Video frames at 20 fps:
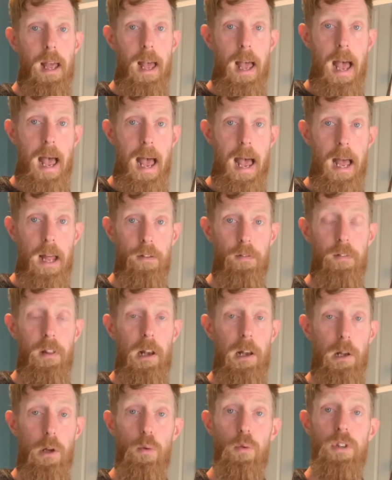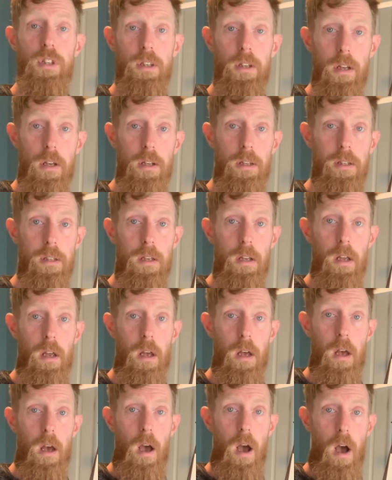and the looseness
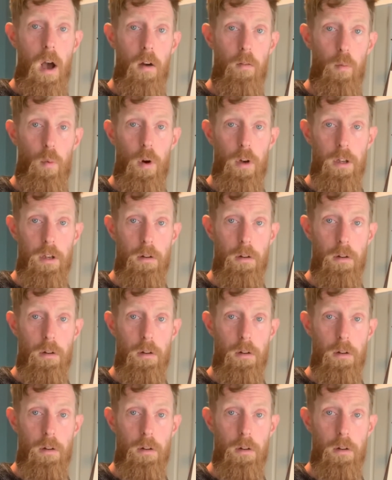of what you're